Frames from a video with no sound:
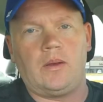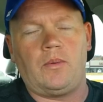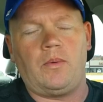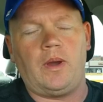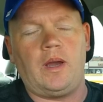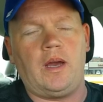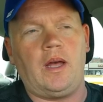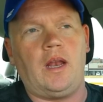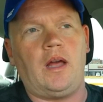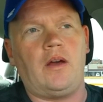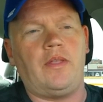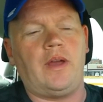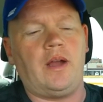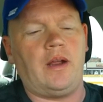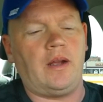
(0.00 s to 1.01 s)
Well,
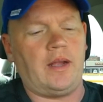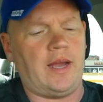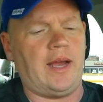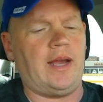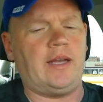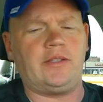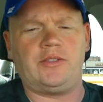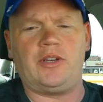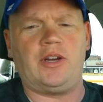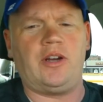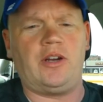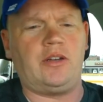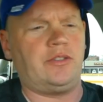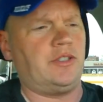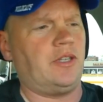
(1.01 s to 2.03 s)
hello there, guys,
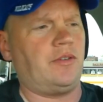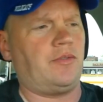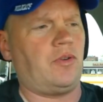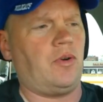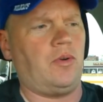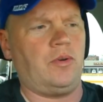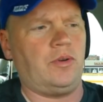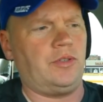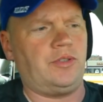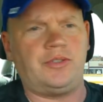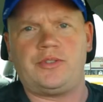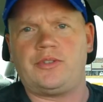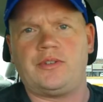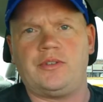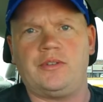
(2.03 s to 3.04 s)
girls, and of
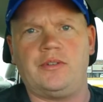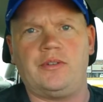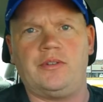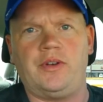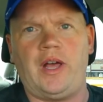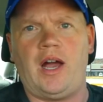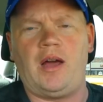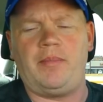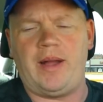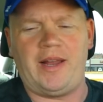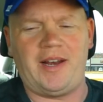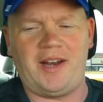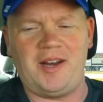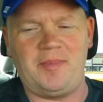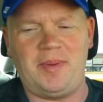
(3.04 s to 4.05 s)
course,
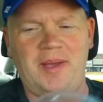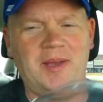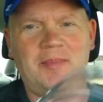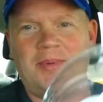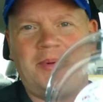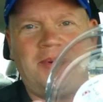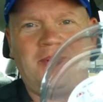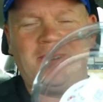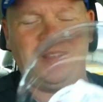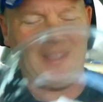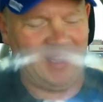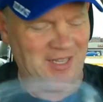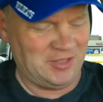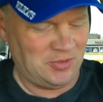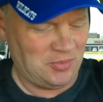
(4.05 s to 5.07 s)
non-binary people.
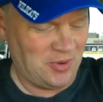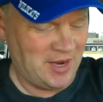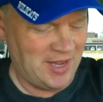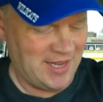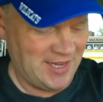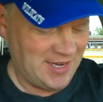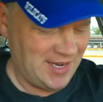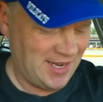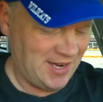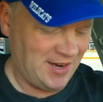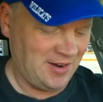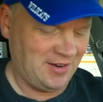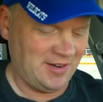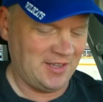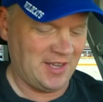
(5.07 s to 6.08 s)
It's Reed
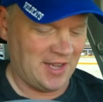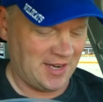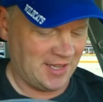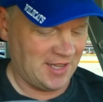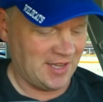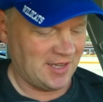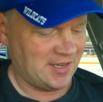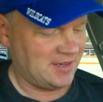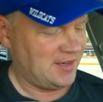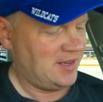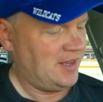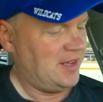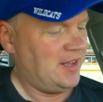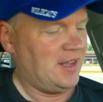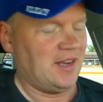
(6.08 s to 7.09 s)
here yet again.
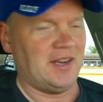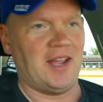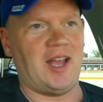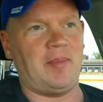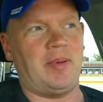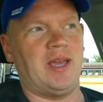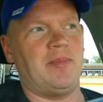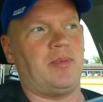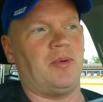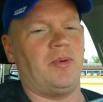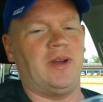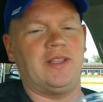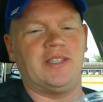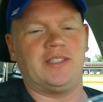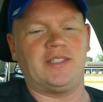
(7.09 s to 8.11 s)
Now, people,
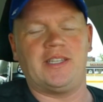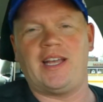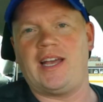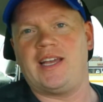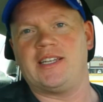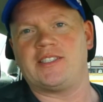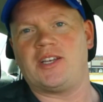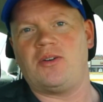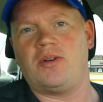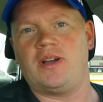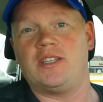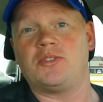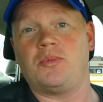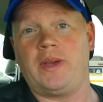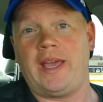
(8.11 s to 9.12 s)
with us today, as
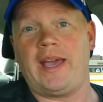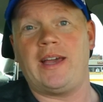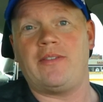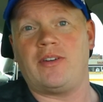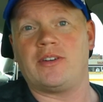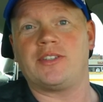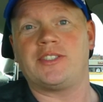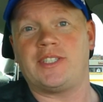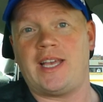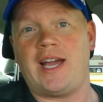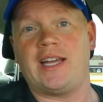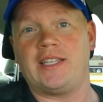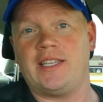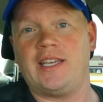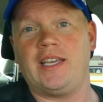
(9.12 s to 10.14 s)
always, we have our
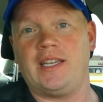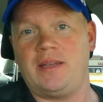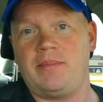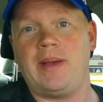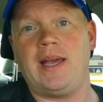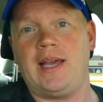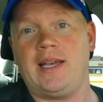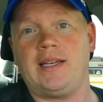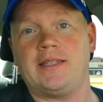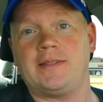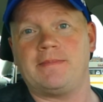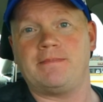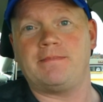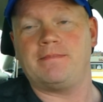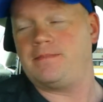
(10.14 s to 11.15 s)
sidekick in the back.
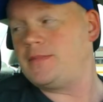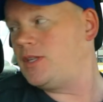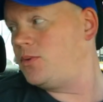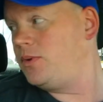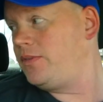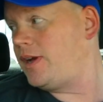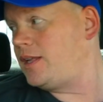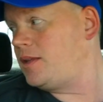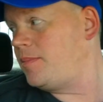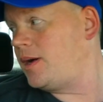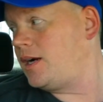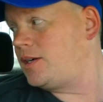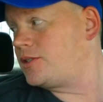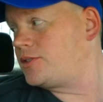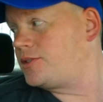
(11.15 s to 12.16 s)
We've got the
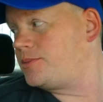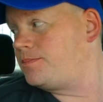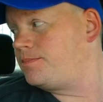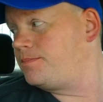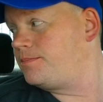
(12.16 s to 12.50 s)
box.